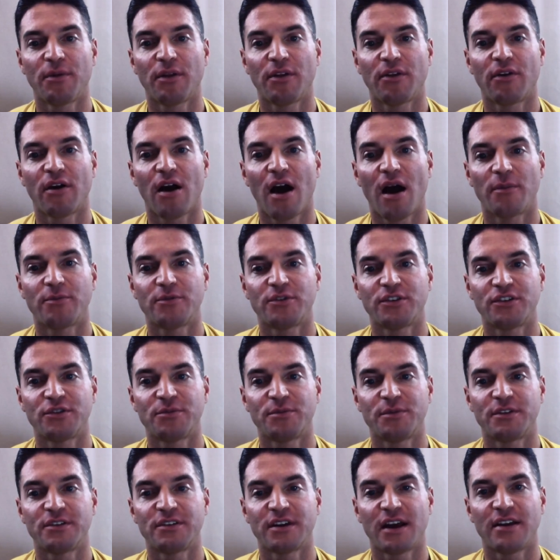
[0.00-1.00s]
their options
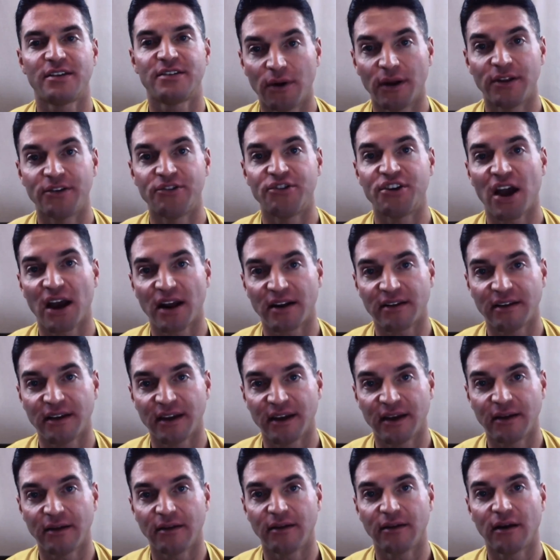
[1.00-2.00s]
besides
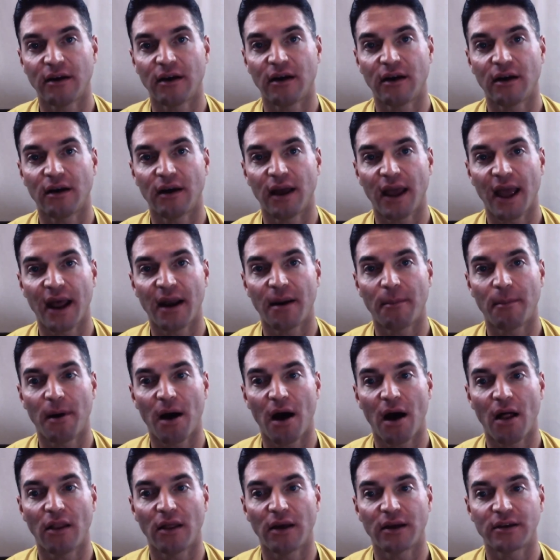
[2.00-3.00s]
injecting uh,
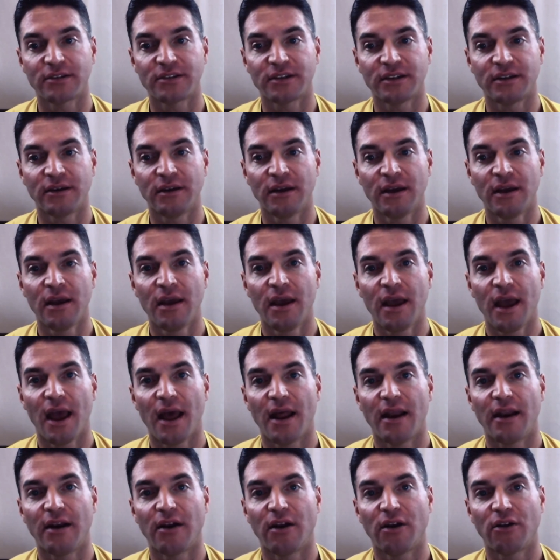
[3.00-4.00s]
anabolics and
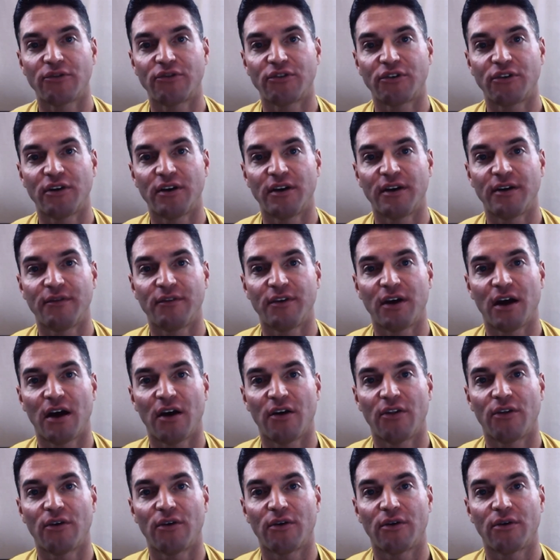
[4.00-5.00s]
and an alternative to
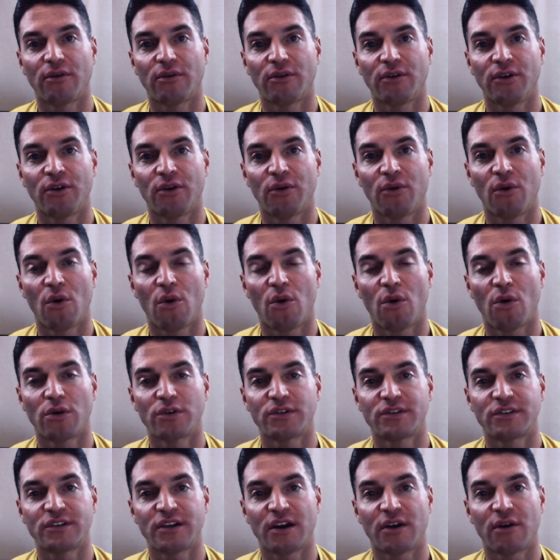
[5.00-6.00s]
other you know oral
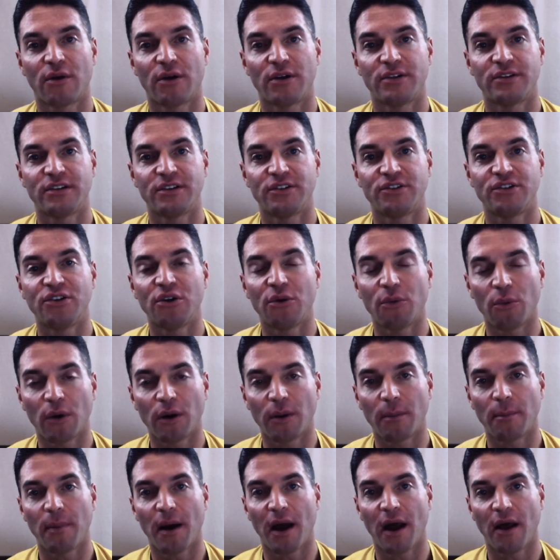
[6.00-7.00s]
steroids that you don't want
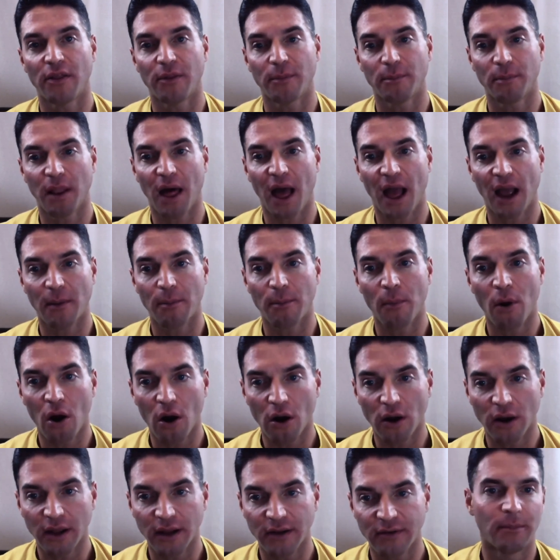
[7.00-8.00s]
to buy on the black
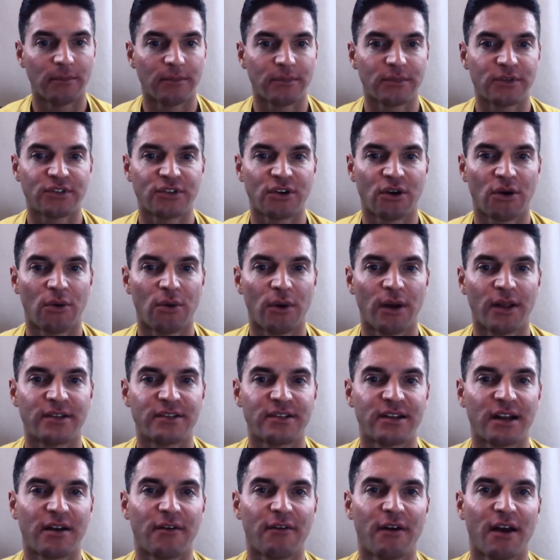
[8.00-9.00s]
market so
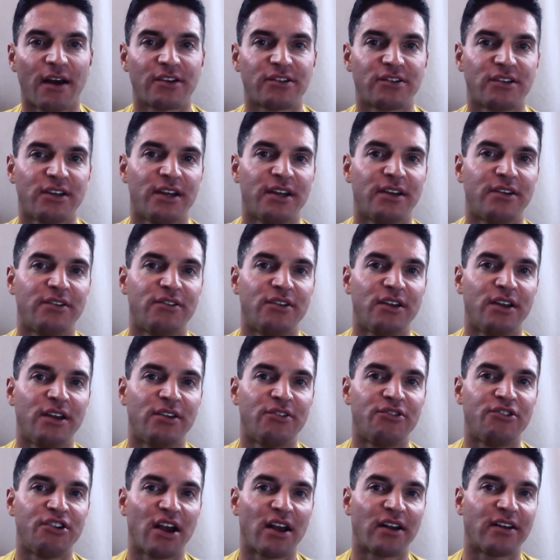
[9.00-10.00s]
instead of actually in,
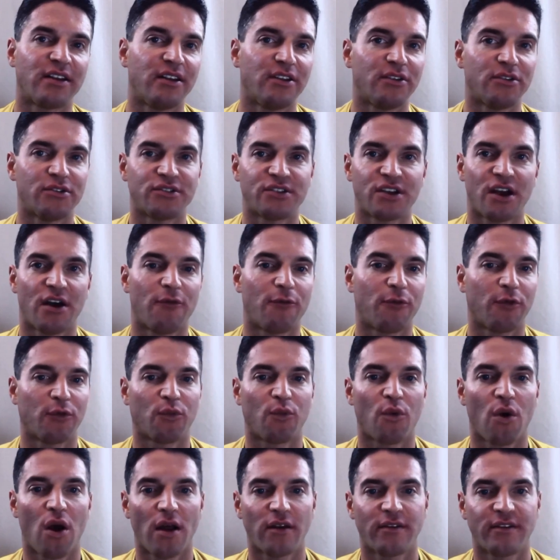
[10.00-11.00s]
injecting yourself with
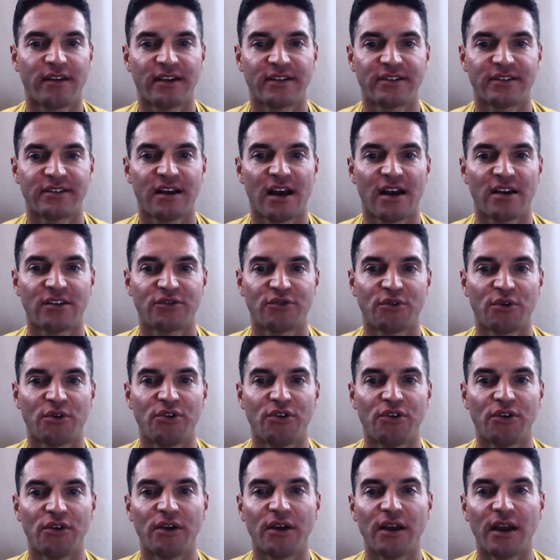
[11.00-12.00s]
raw testosterone
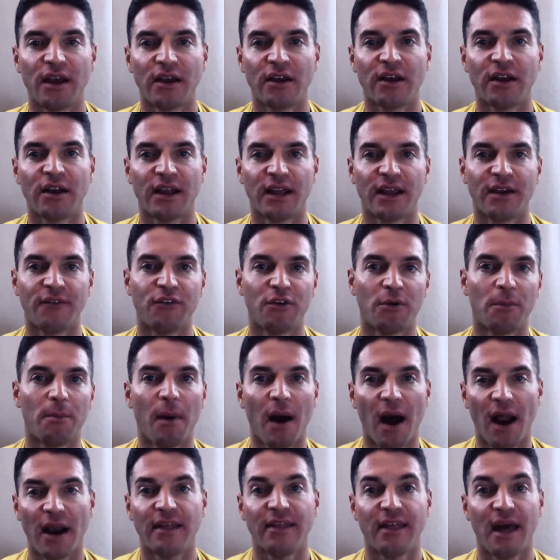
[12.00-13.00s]
you're, going to give your
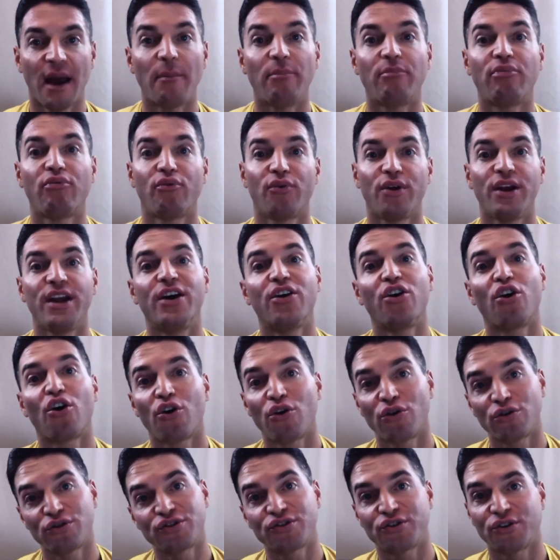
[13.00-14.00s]
body that
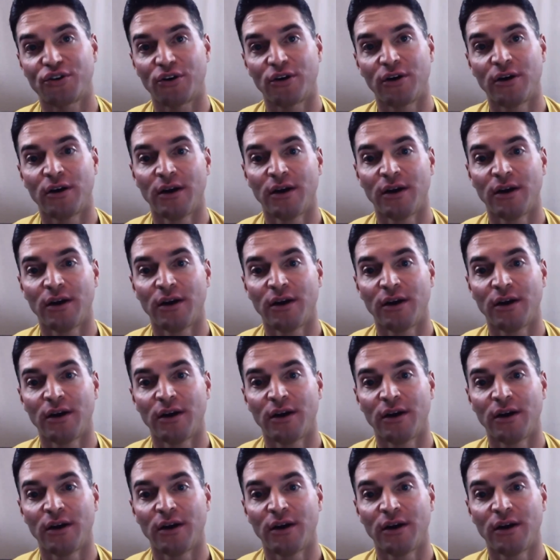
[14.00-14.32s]
precursor